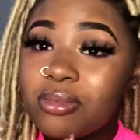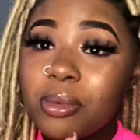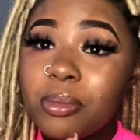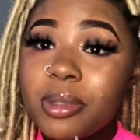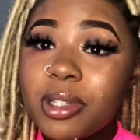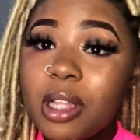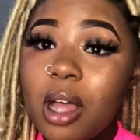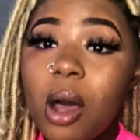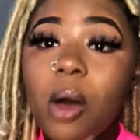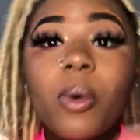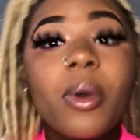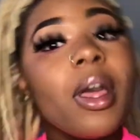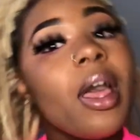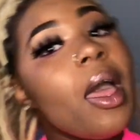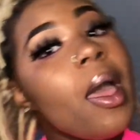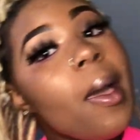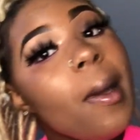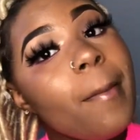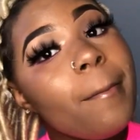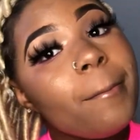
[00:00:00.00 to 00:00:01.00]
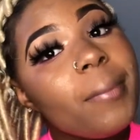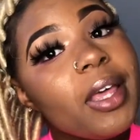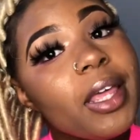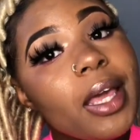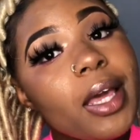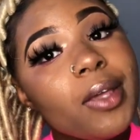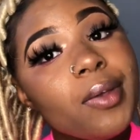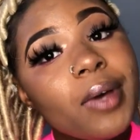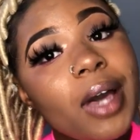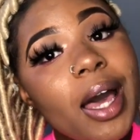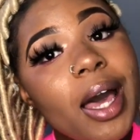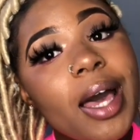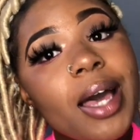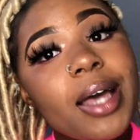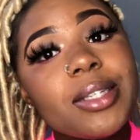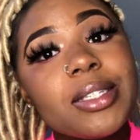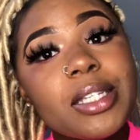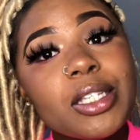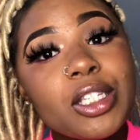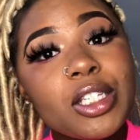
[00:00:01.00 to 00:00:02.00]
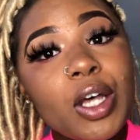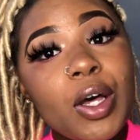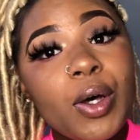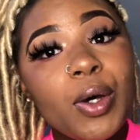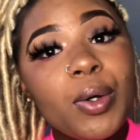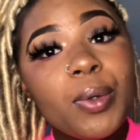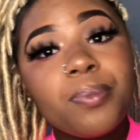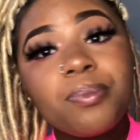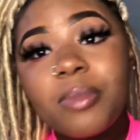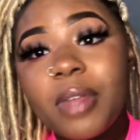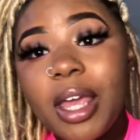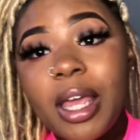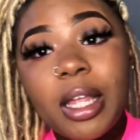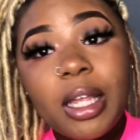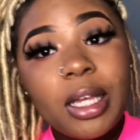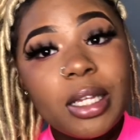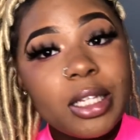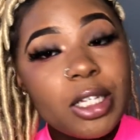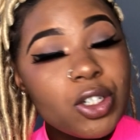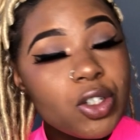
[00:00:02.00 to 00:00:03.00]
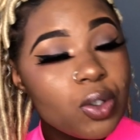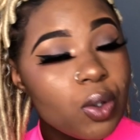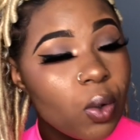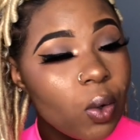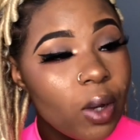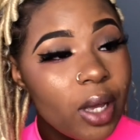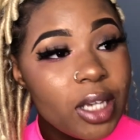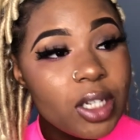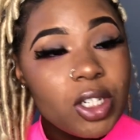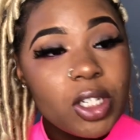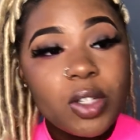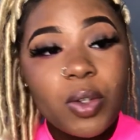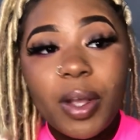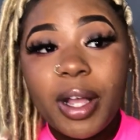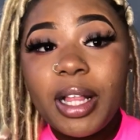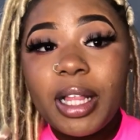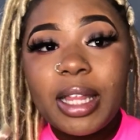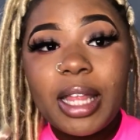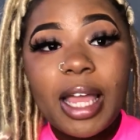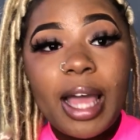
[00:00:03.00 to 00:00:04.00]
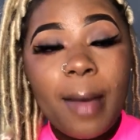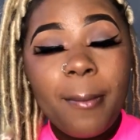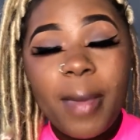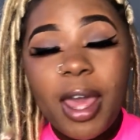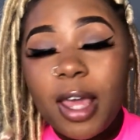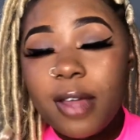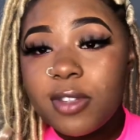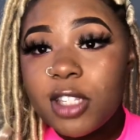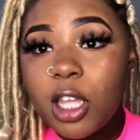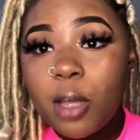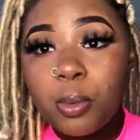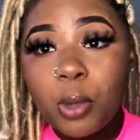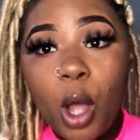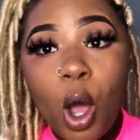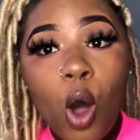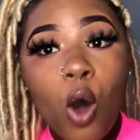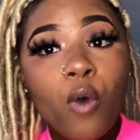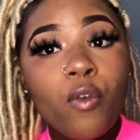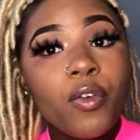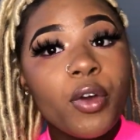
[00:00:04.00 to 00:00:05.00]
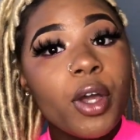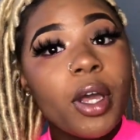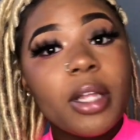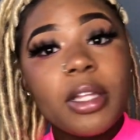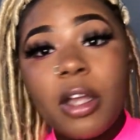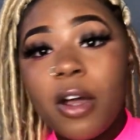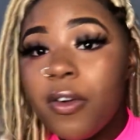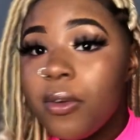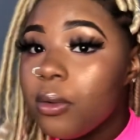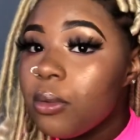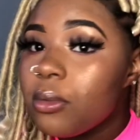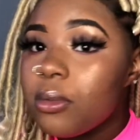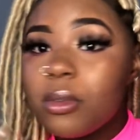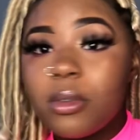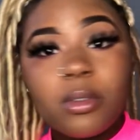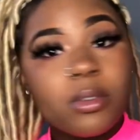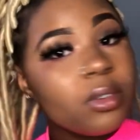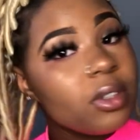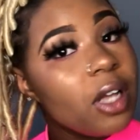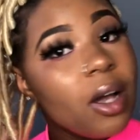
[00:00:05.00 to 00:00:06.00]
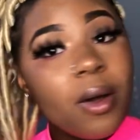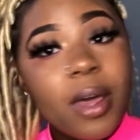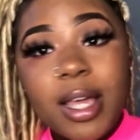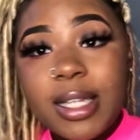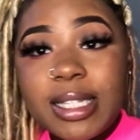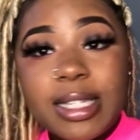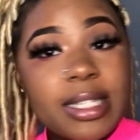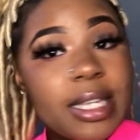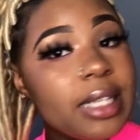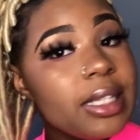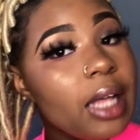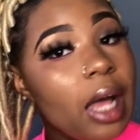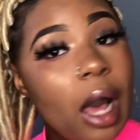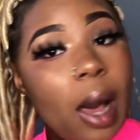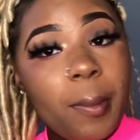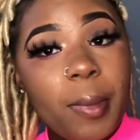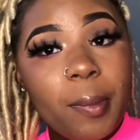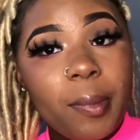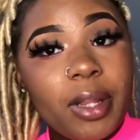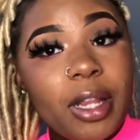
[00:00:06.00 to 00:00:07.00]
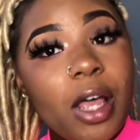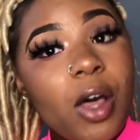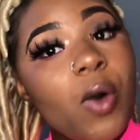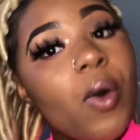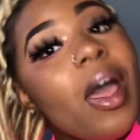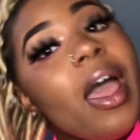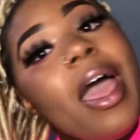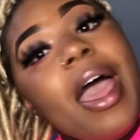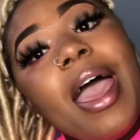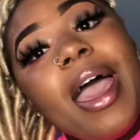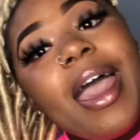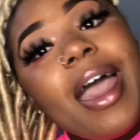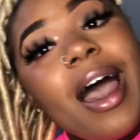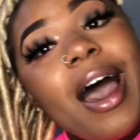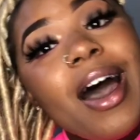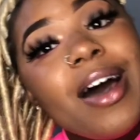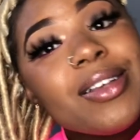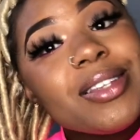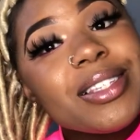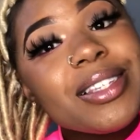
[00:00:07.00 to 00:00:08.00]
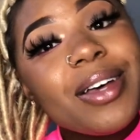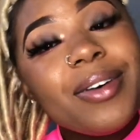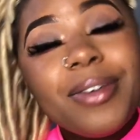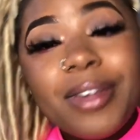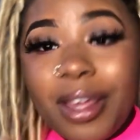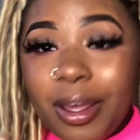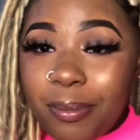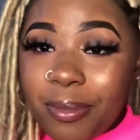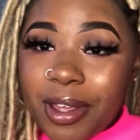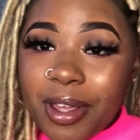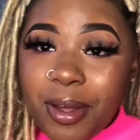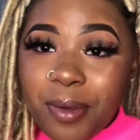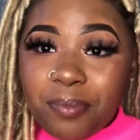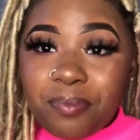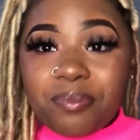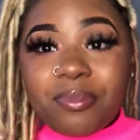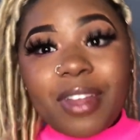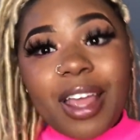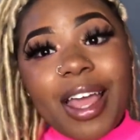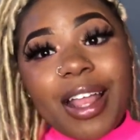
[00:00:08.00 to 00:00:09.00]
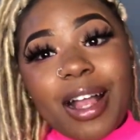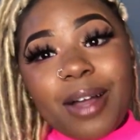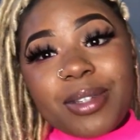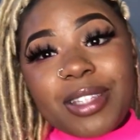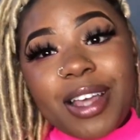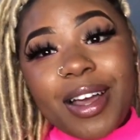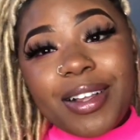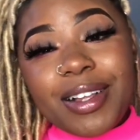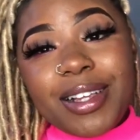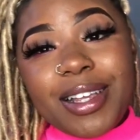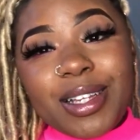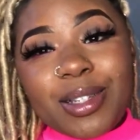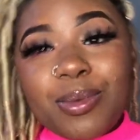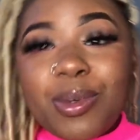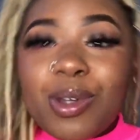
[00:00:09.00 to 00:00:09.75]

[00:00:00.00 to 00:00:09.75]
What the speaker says: So, but yeah, you guys. So any additional questions or anything I may have skipped over, don't hesitate to comment below. And also, hit me up. And I'll see you on the next